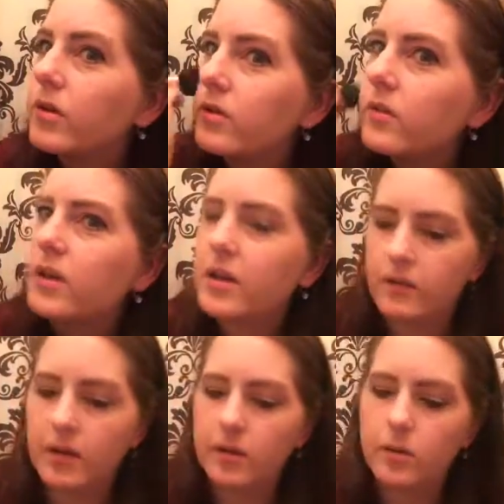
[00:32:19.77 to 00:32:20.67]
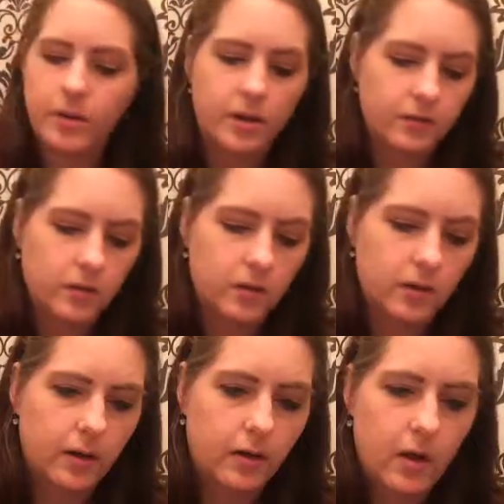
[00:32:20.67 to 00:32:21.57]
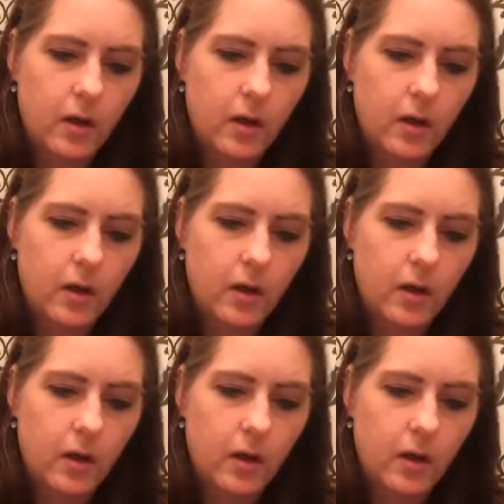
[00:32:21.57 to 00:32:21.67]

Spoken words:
it does leave a little bit of a colour.